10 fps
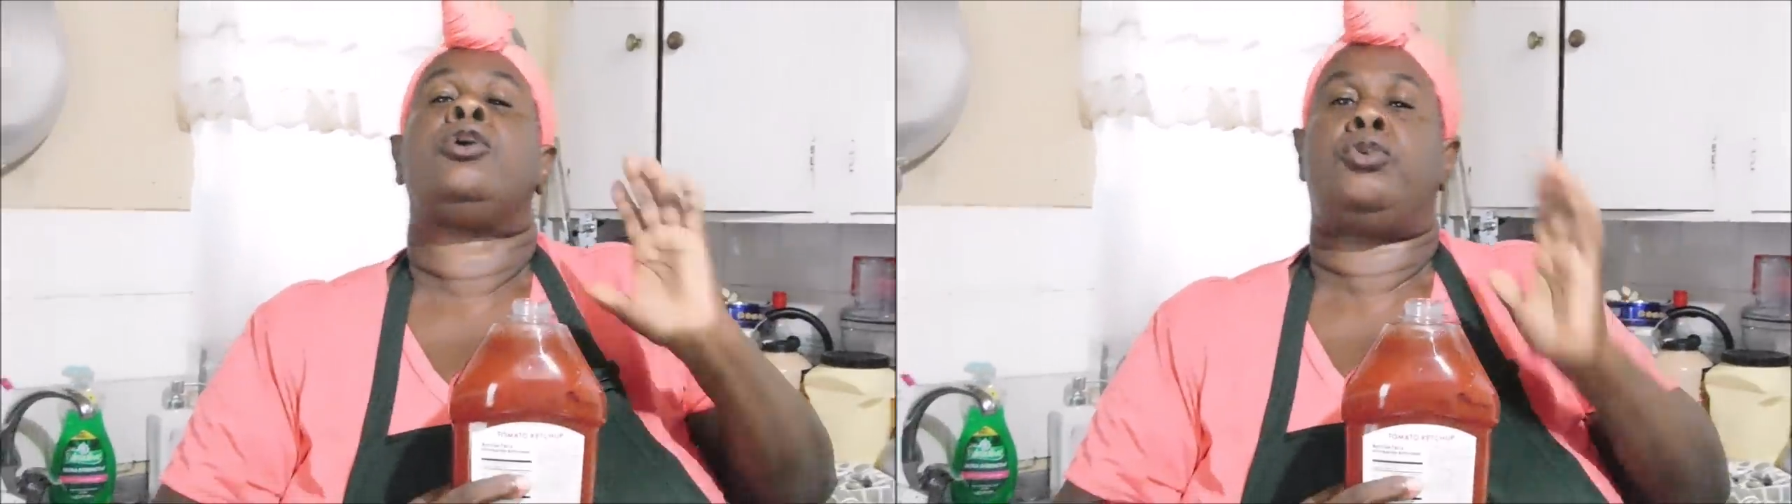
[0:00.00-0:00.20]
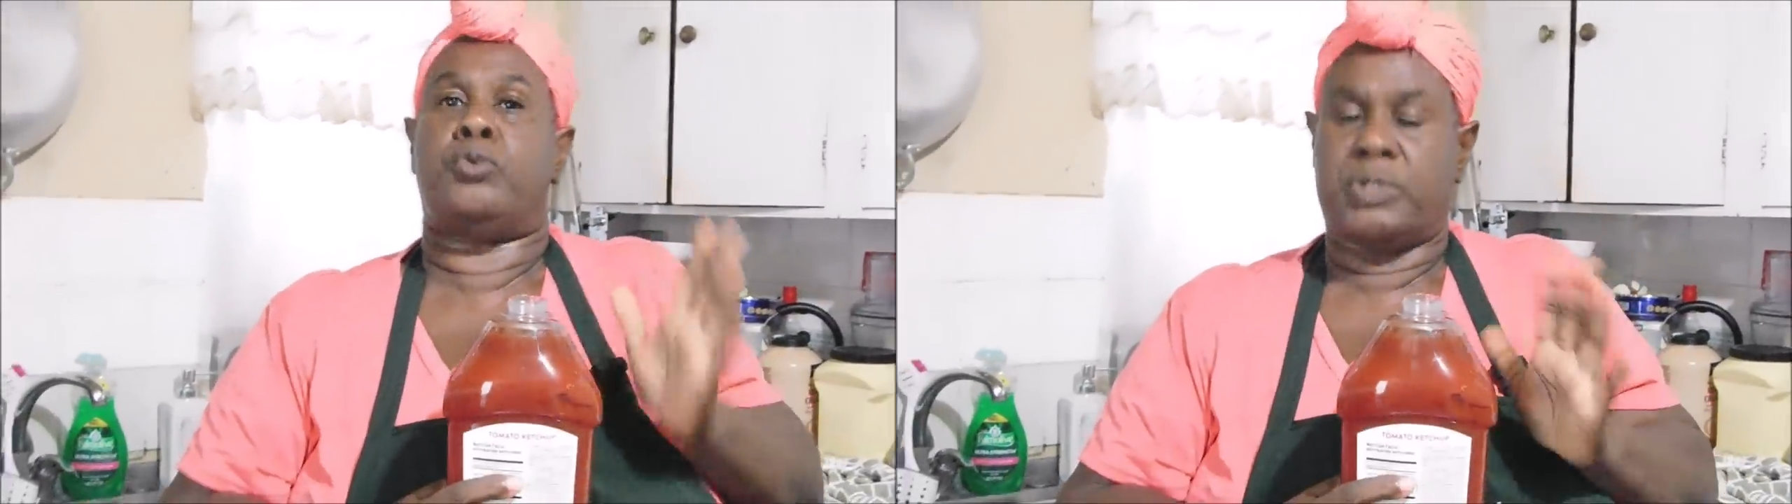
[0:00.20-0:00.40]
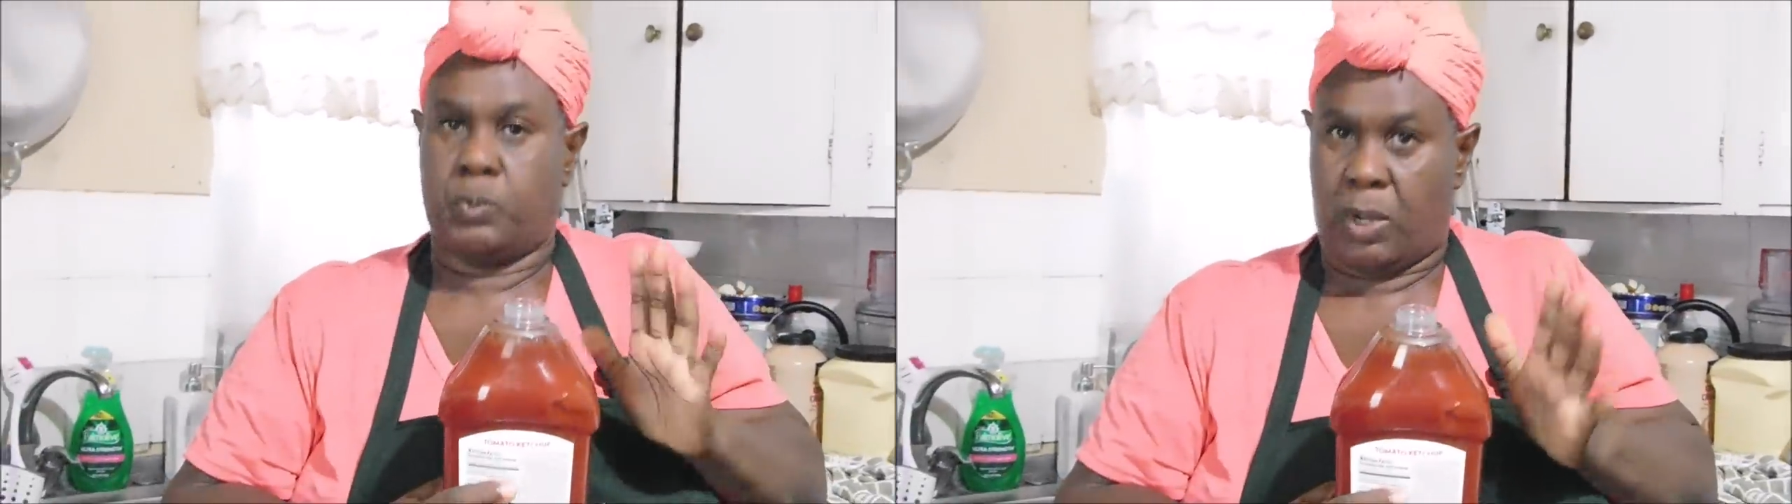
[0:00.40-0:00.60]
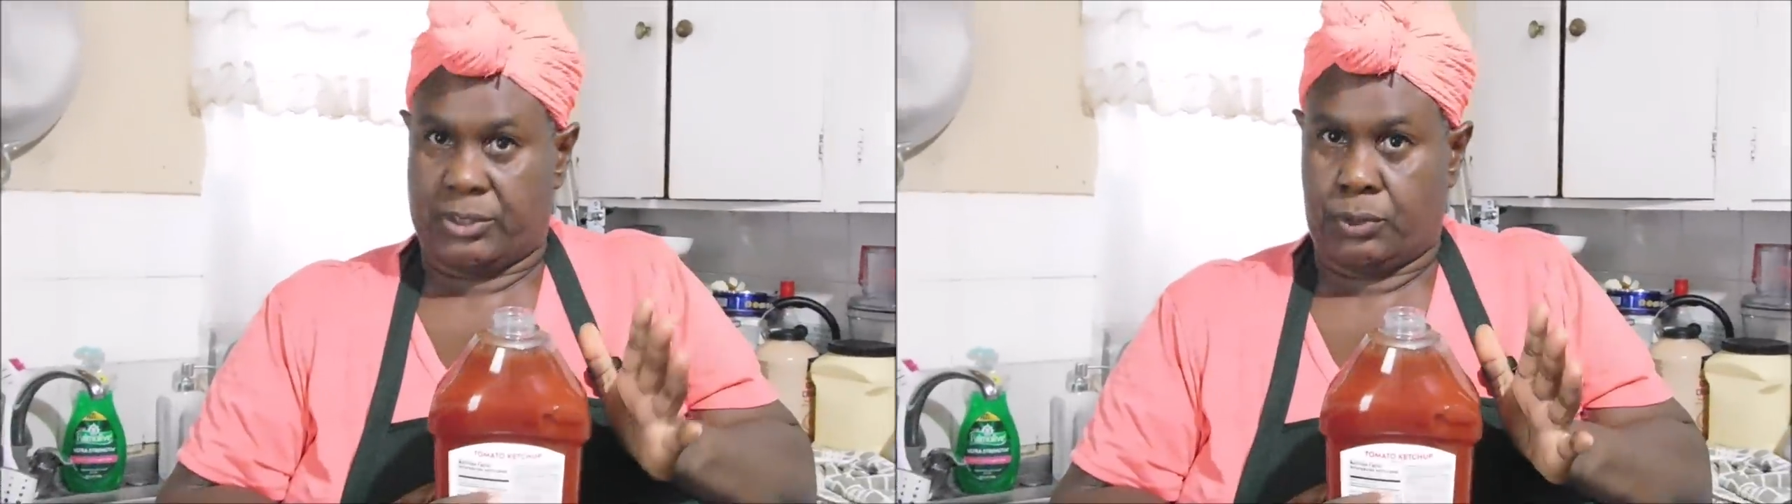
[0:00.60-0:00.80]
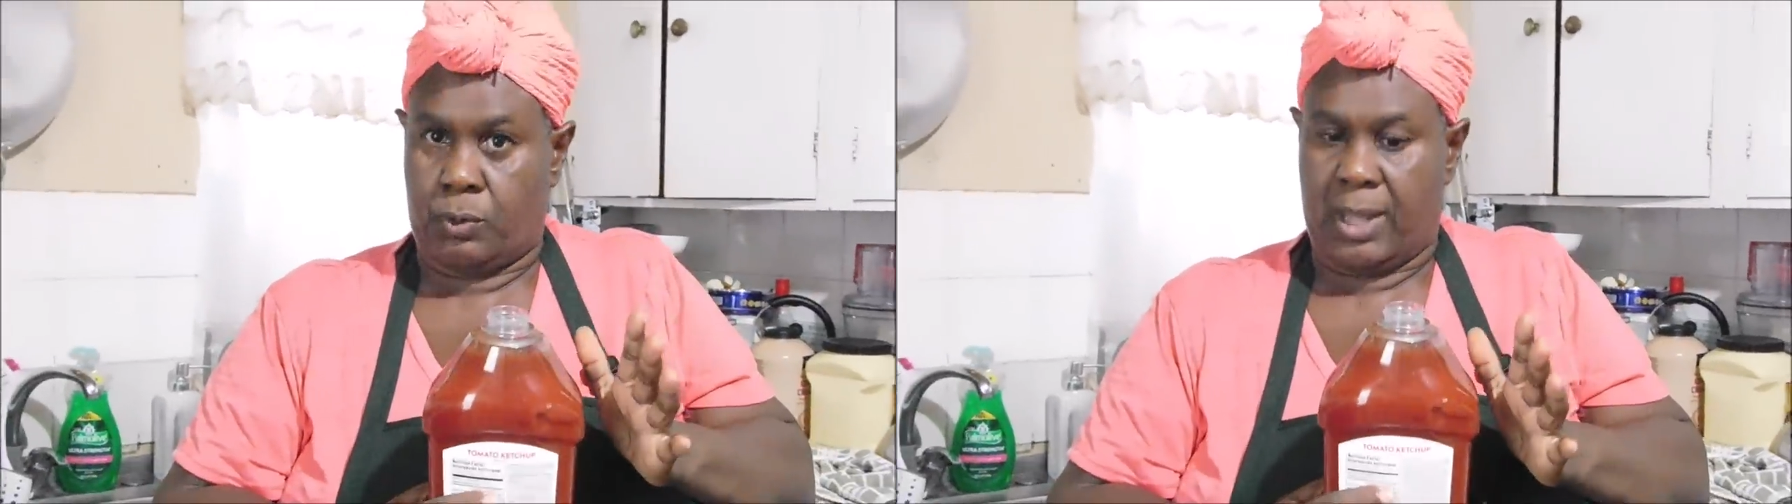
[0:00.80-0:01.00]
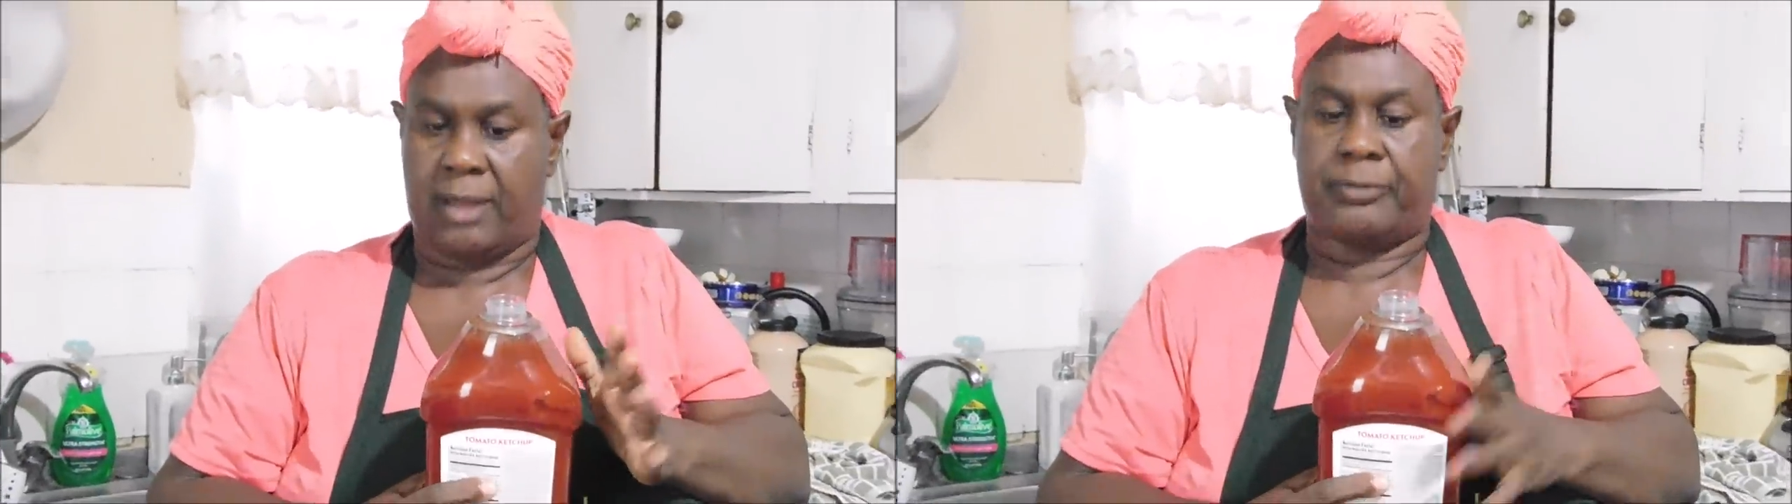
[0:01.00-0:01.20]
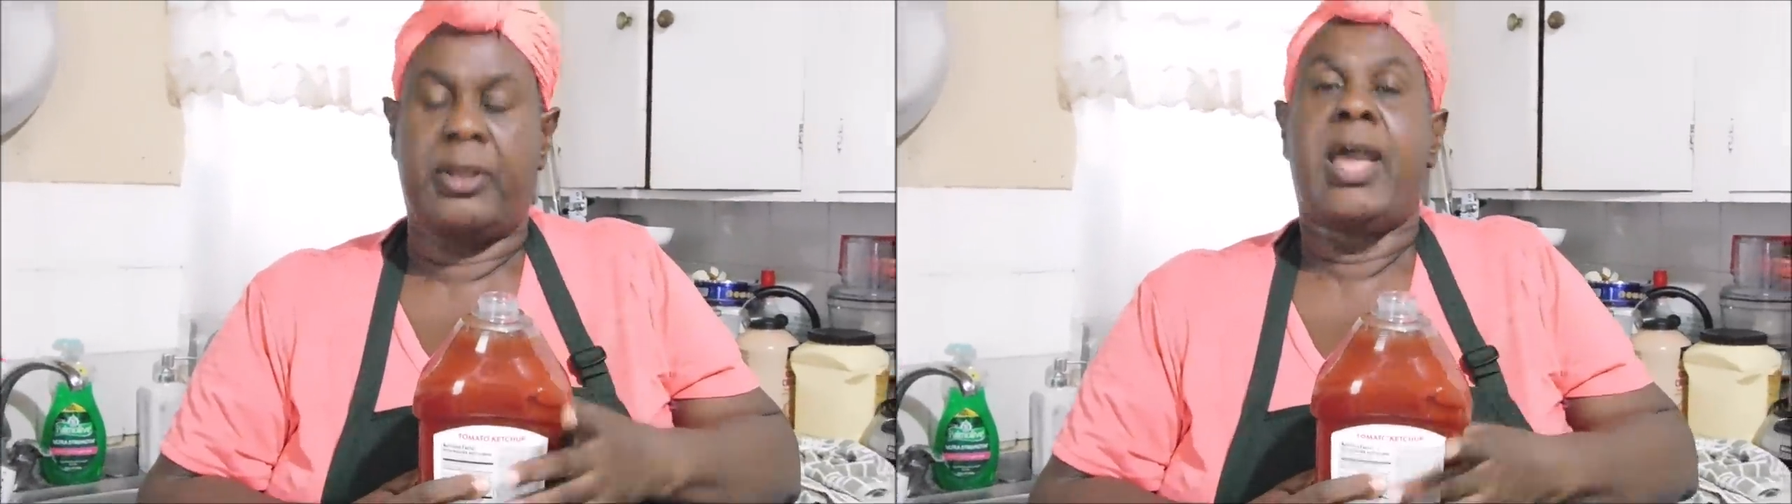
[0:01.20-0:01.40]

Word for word: use what you have.